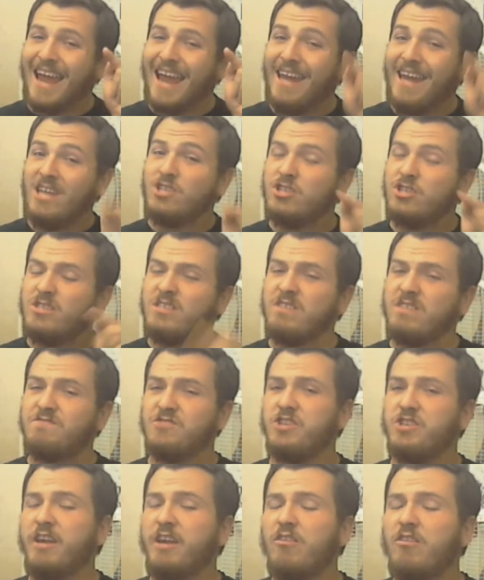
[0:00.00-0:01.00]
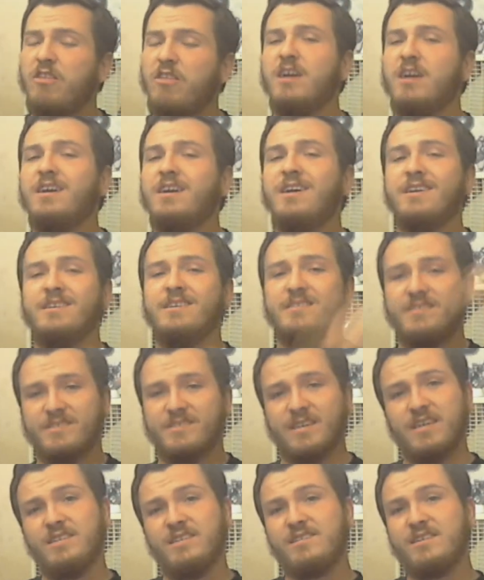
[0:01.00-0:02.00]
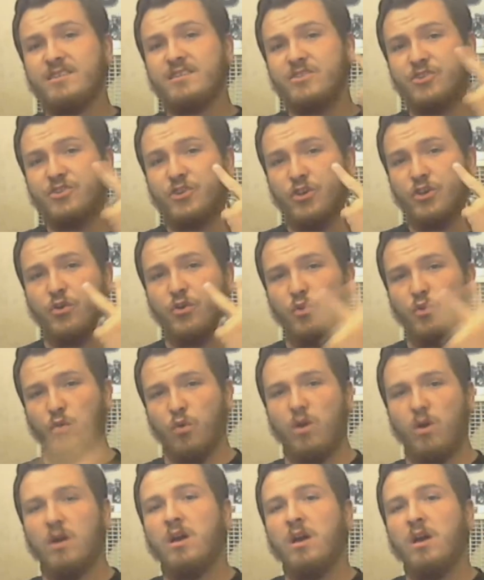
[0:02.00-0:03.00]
Agents of S.H.I.E.L.D. Season 2.